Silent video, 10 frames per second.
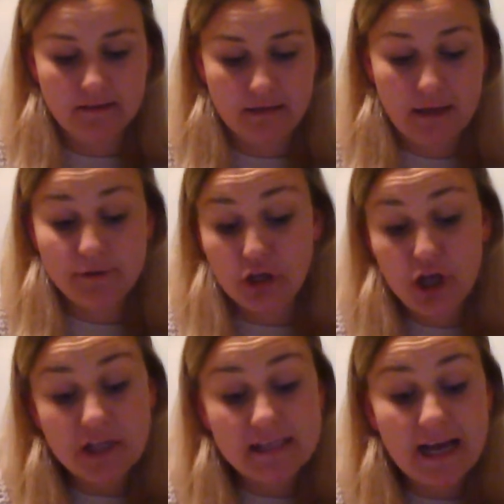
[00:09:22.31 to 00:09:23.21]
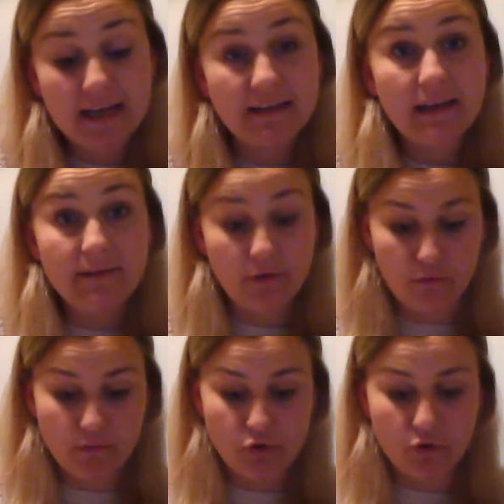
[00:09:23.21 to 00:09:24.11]
He was on the other side of the living
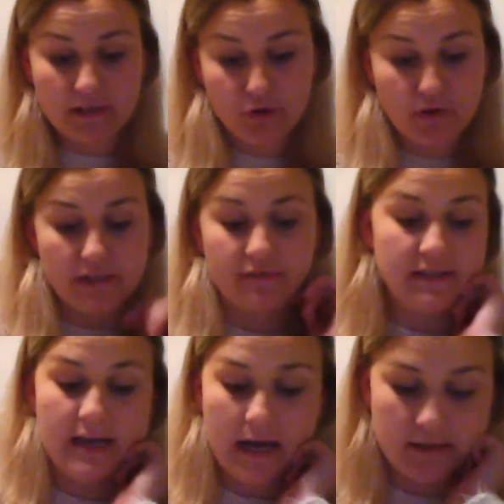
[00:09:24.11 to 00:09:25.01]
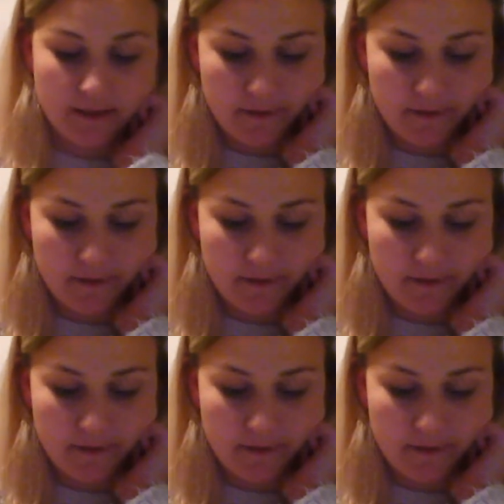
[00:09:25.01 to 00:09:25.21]
room talking to Christopher's dad.